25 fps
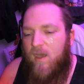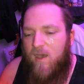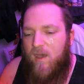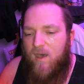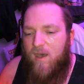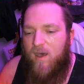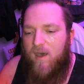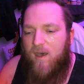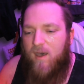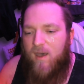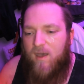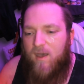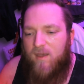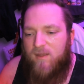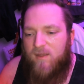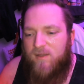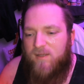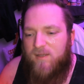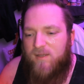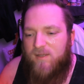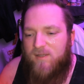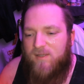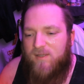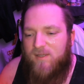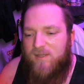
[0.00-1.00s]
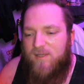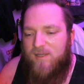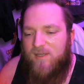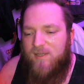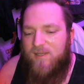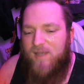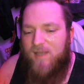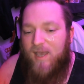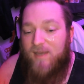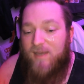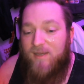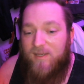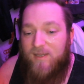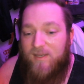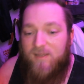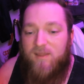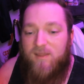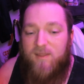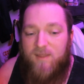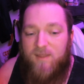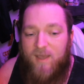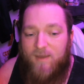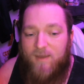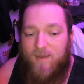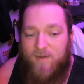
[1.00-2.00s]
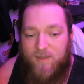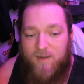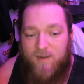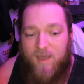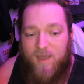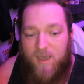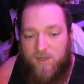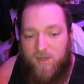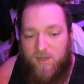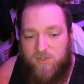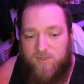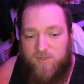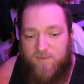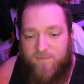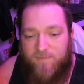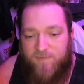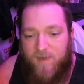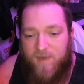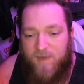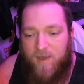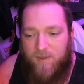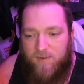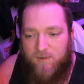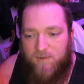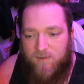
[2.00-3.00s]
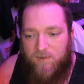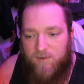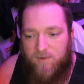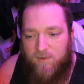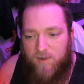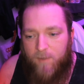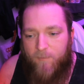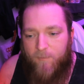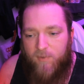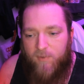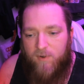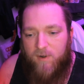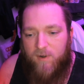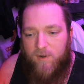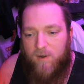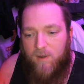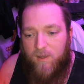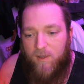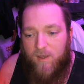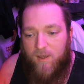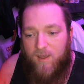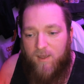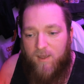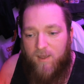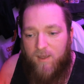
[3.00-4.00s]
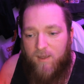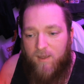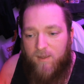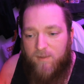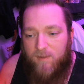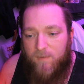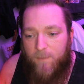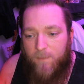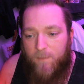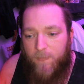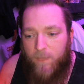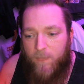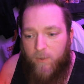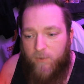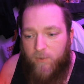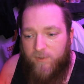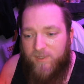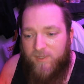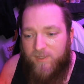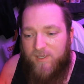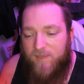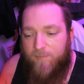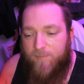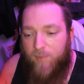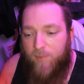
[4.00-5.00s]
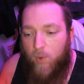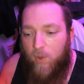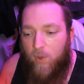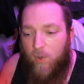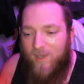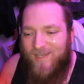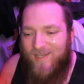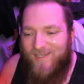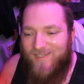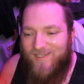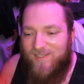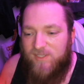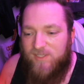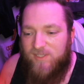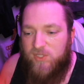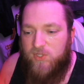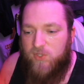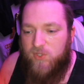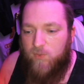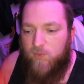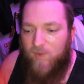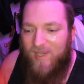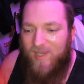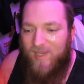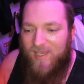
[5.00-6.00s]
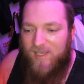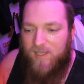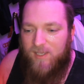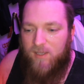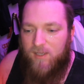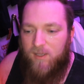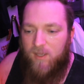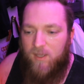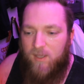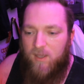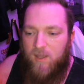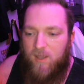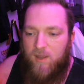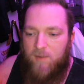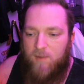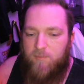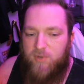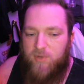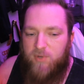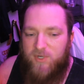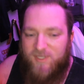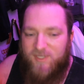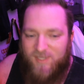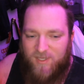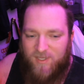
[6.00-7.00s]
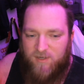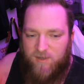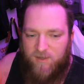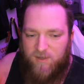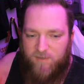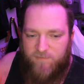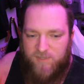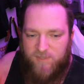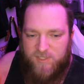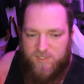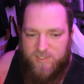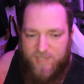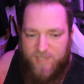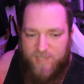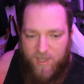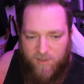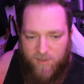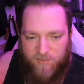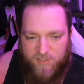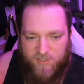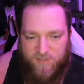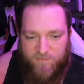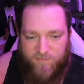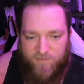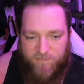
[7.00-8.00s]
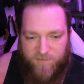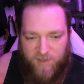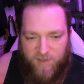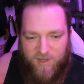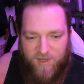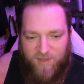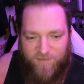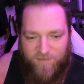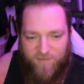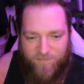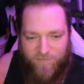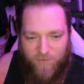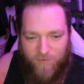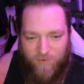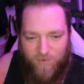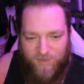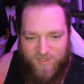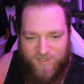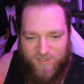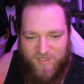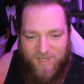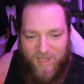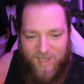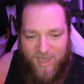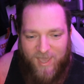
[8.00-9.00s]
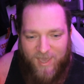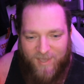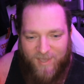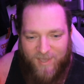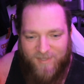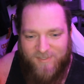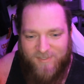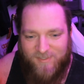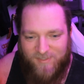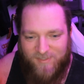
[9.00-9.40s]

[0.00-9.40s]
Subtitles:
I did actually find a number. Only 0.3% of the South's fighting force had